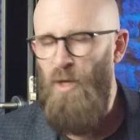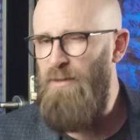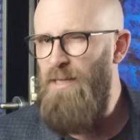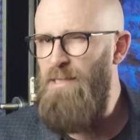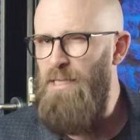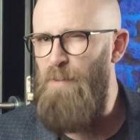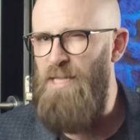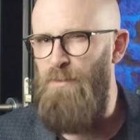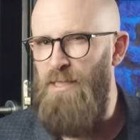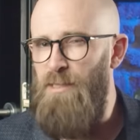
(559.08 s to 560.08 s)
While 13
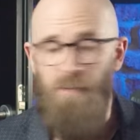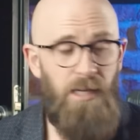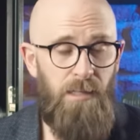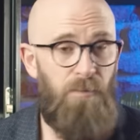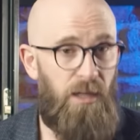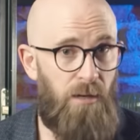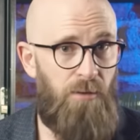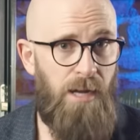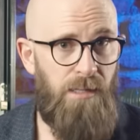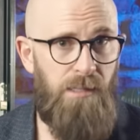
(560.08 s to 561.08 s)
specimens may seem like a
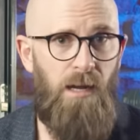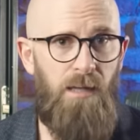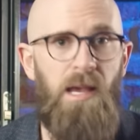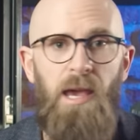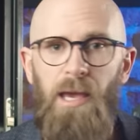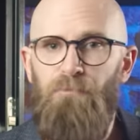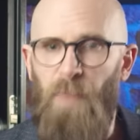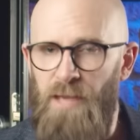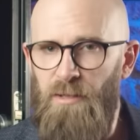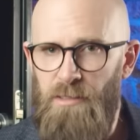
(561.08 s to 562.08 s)
great start, it
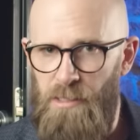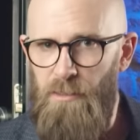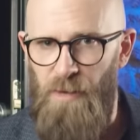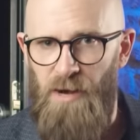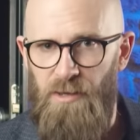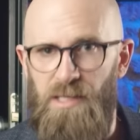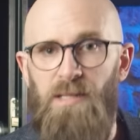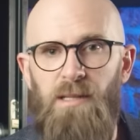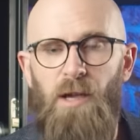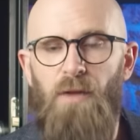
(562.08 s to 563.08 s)
pales in comparison
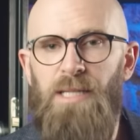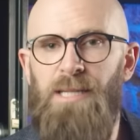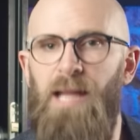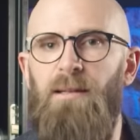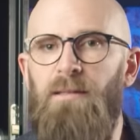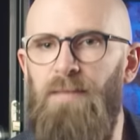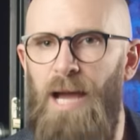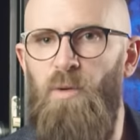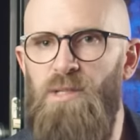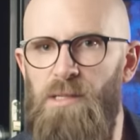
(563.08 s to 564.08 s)
to the over
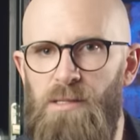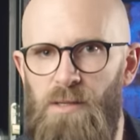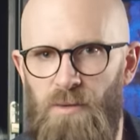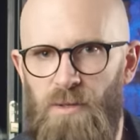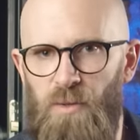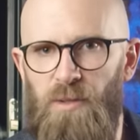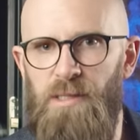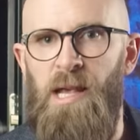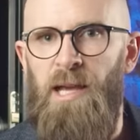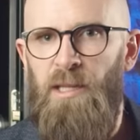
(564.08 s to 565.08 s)
10,000 stone
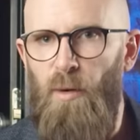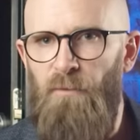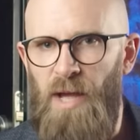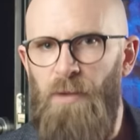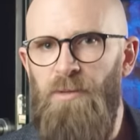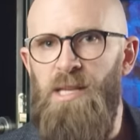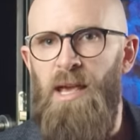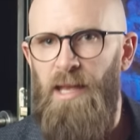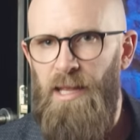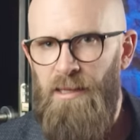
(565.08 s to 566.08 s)
tools that were found
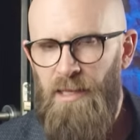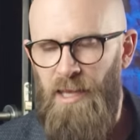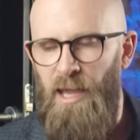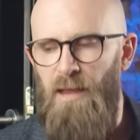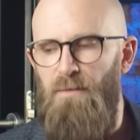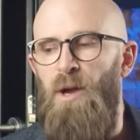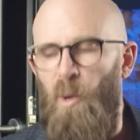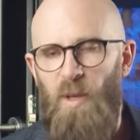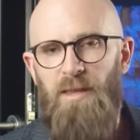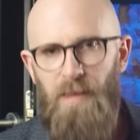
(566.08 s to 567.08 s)
in the cave
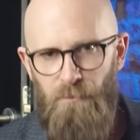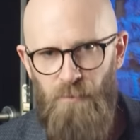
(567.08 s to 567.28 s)
with their